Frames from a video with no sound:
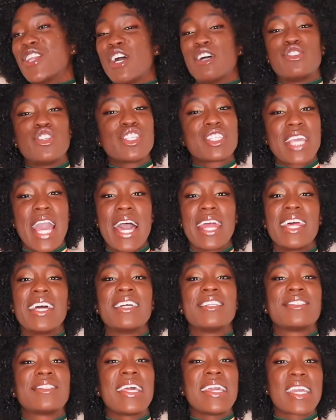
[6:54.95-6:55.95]
just
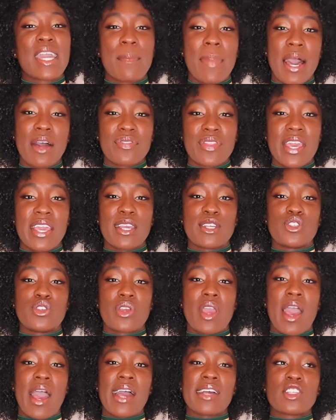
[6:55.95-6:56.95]
kind of think about things, you
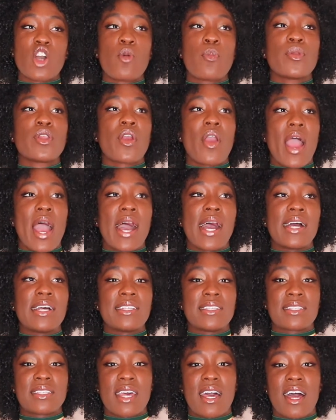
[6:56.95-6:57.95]
guys. Open your
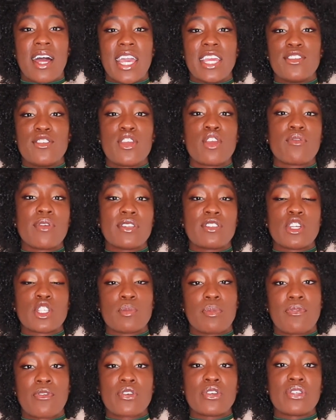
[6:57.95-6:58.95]
eyes and do your research
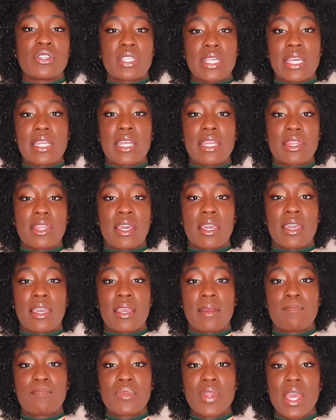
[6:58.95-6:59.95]
before you say
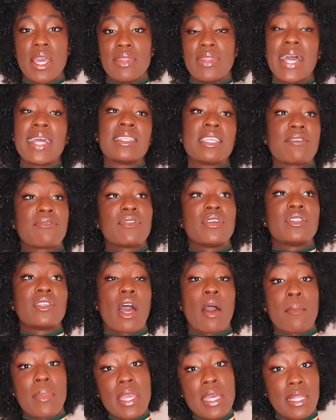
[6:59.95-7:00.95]
anything. That definitely
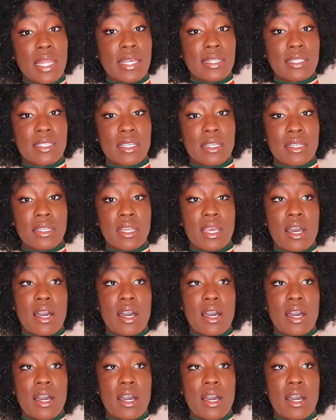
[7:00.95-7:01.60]
taught me a lesson